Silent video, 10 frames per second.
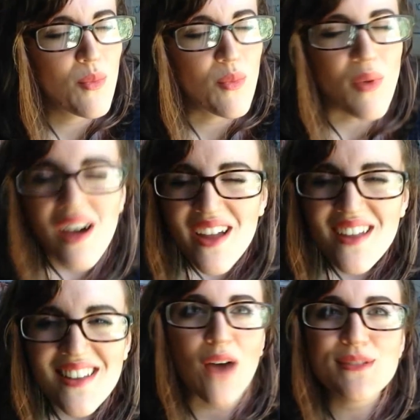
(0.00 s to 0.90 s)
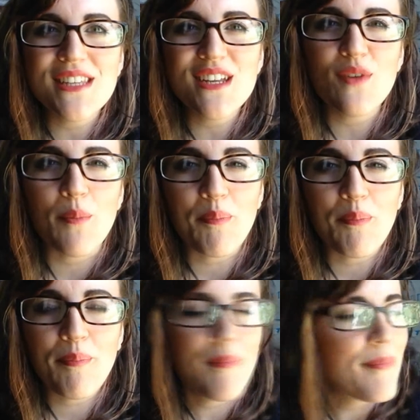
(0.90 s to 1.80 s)
what? How is that even
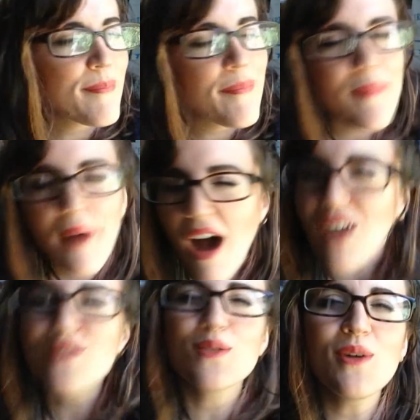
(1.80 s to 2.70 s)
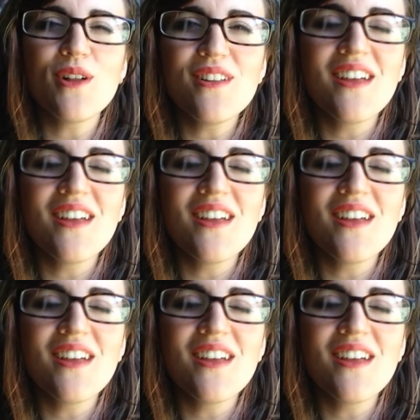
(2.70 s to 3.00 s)
possible?